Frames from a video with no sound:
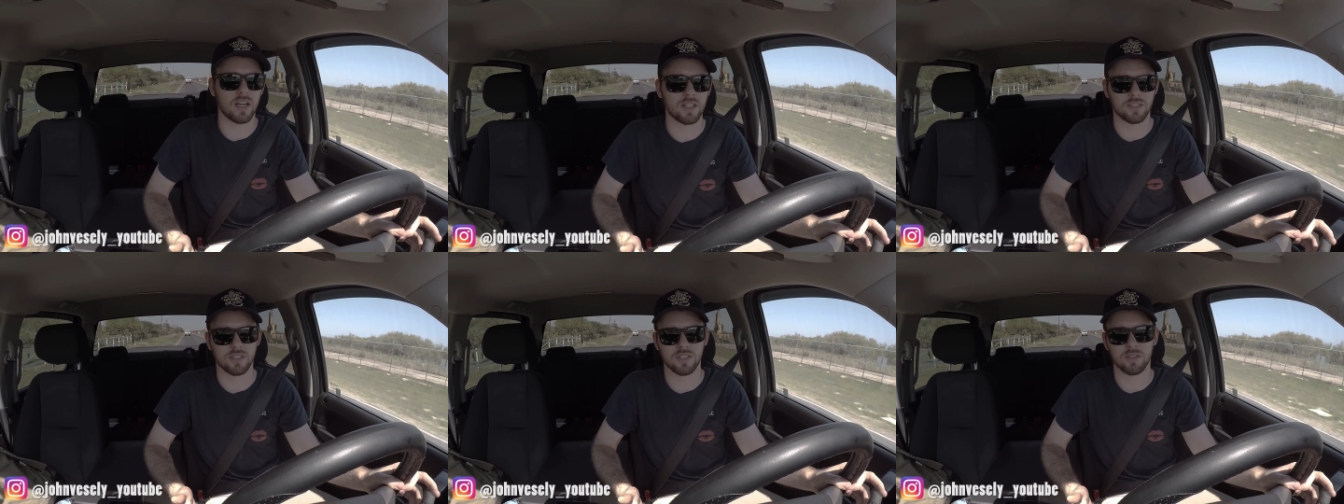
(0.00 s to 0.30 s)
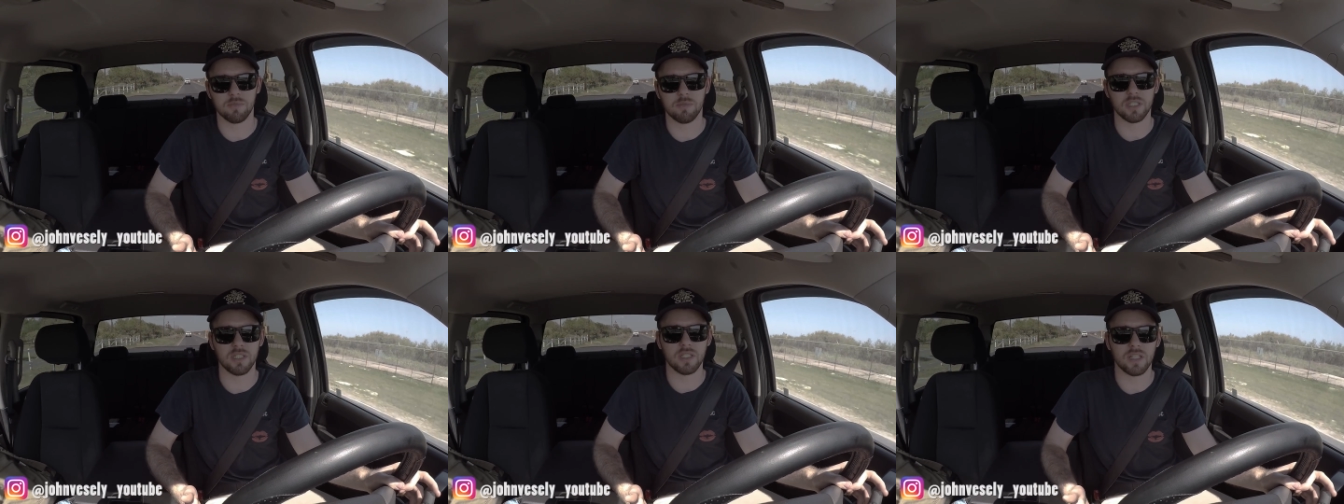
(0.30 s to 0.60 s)
I
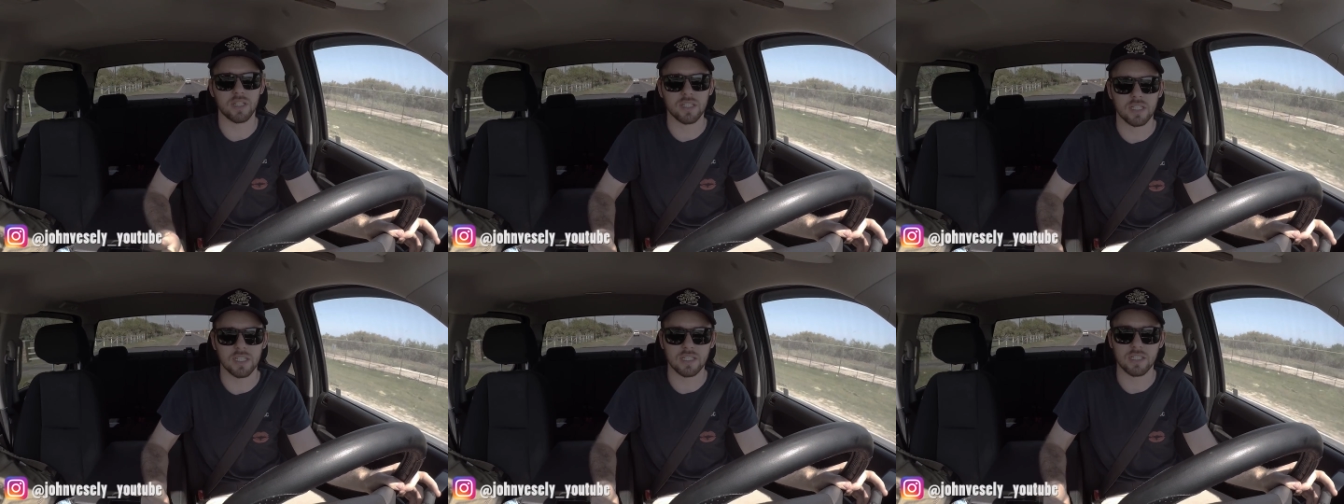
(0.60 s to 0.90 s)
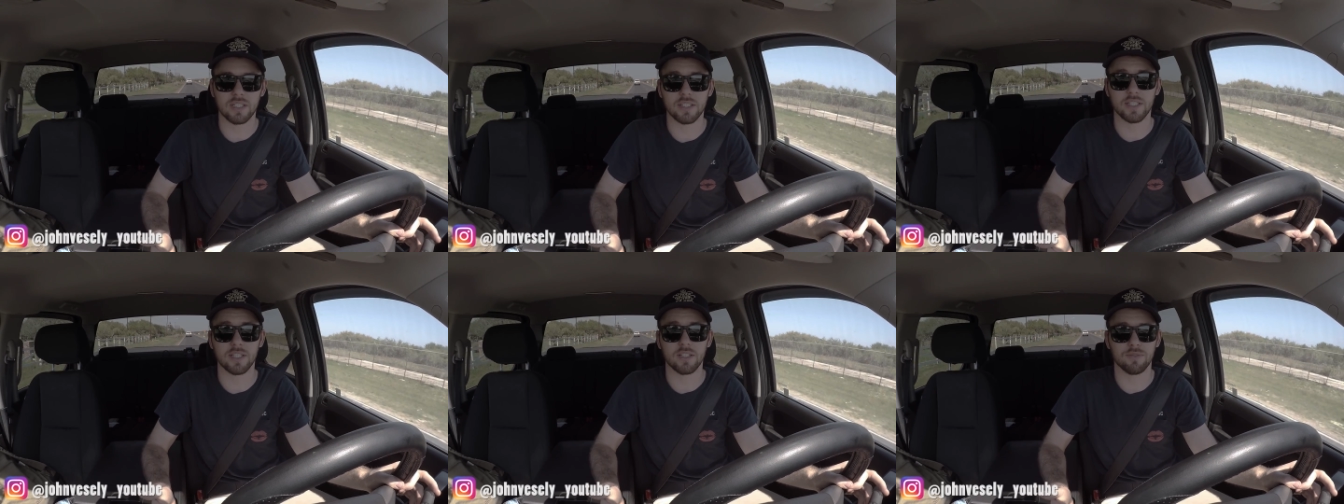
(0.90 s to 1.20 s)
should be in the
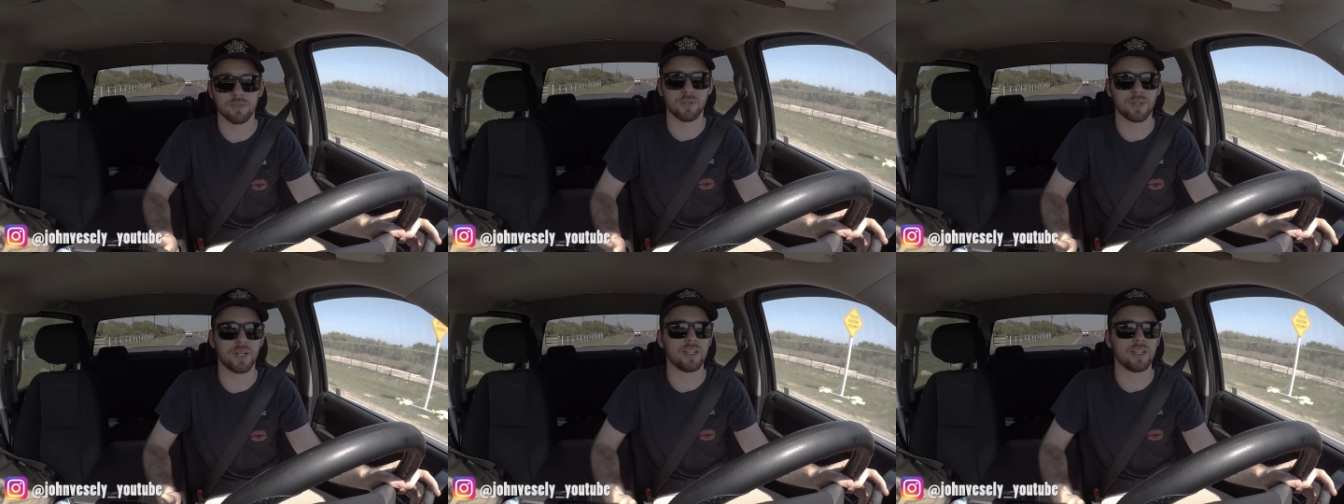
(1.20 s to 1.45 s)
clear for